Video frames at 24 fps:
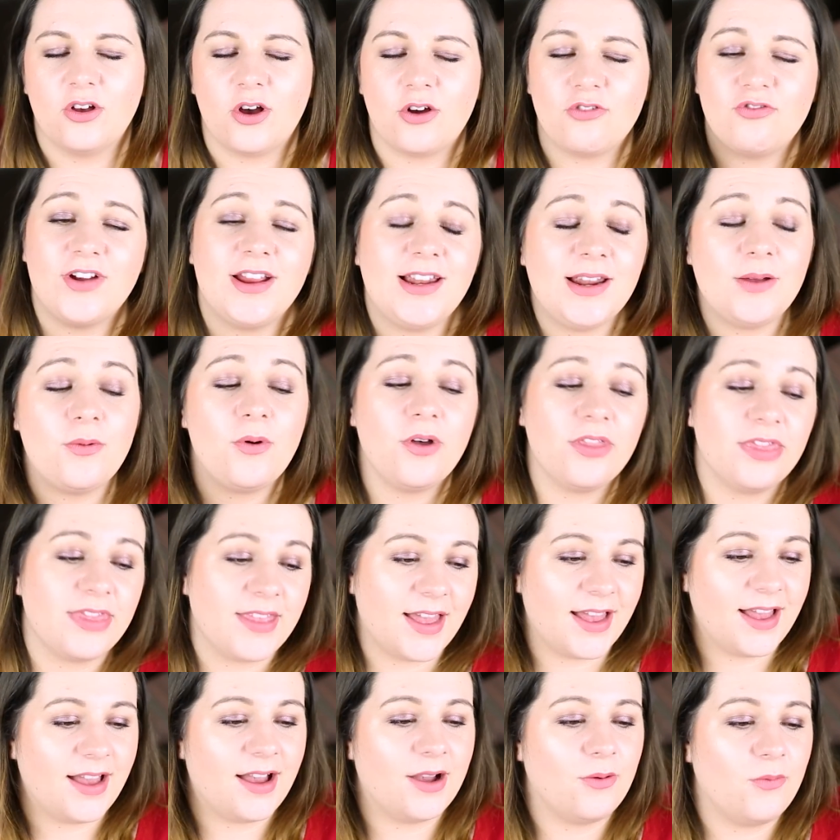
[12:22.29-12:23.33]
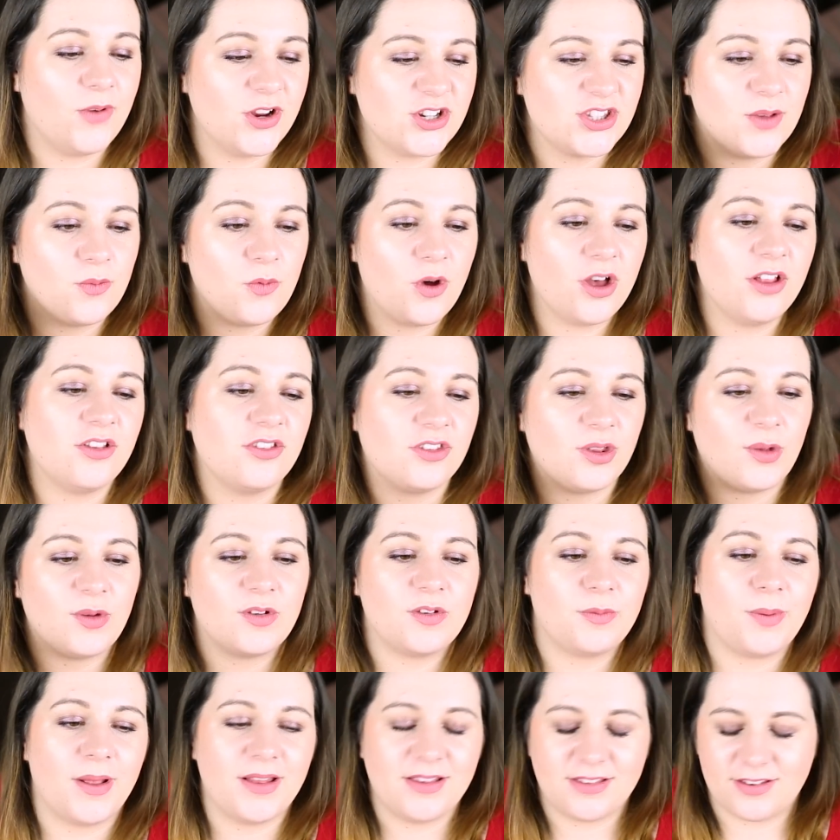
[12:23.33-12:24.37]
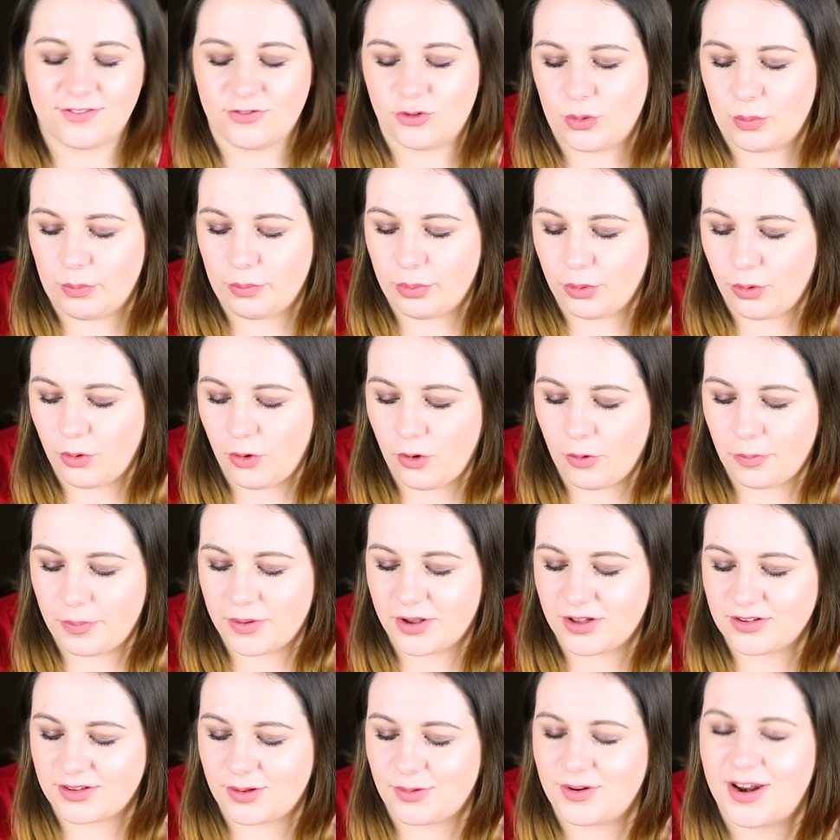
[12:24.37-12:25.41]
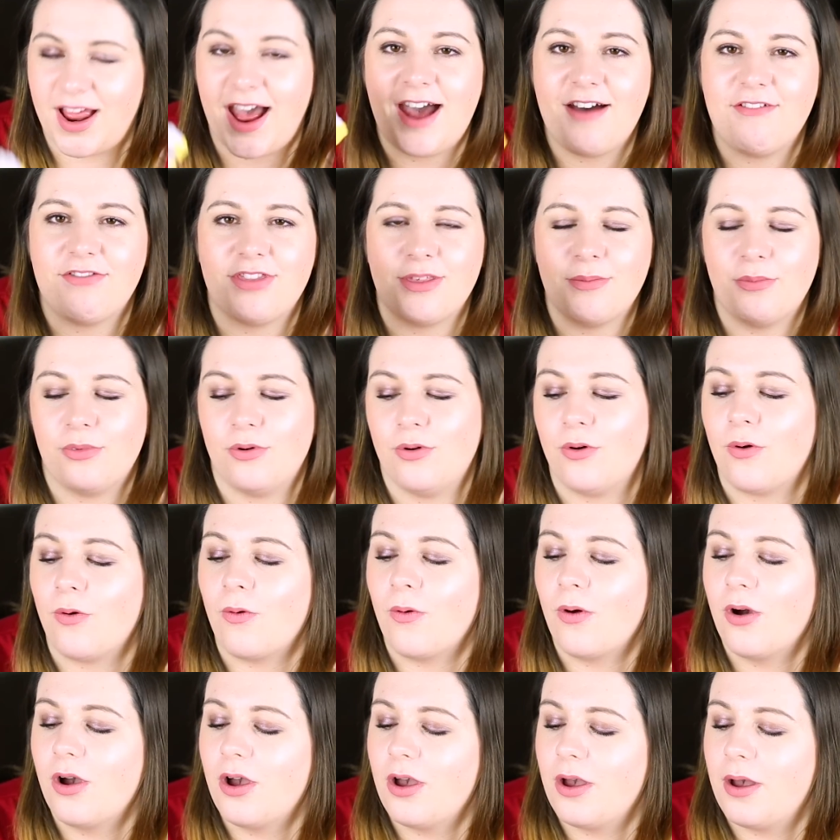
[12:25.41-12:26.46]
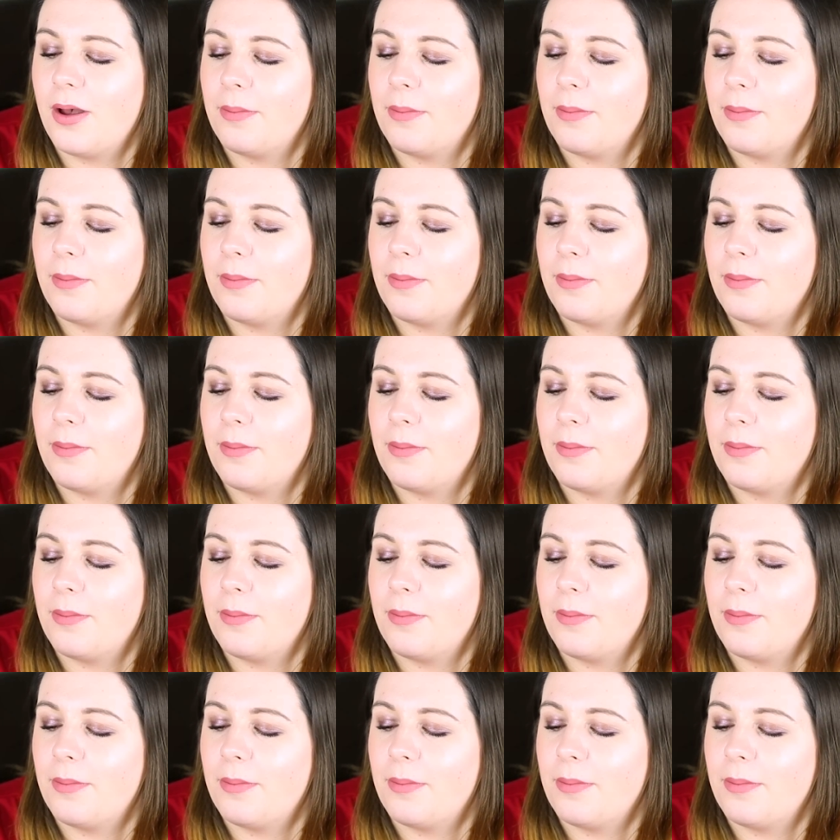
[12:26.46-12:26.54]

I really want that. I wish they weren't so expensive to import because I would have them all.